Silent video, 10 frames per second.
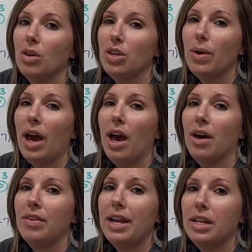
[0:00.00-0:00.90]
you
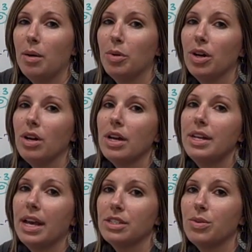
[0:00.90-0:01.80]
have a number
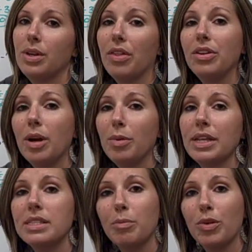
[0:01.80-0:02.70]
next to another number
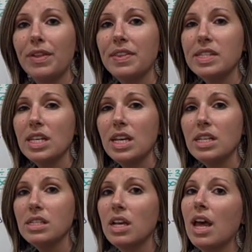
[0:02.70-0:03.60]
that's in
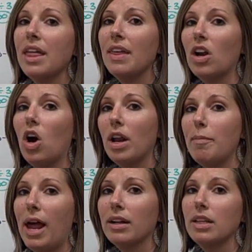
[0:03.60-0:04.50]
parentheses, that
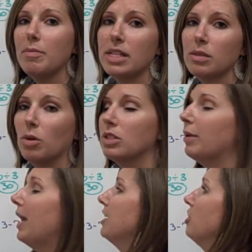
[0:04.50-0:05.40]
automatically means
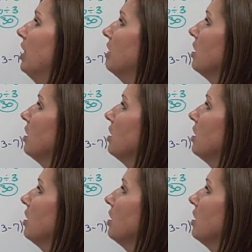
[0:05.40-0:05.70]
multiplication.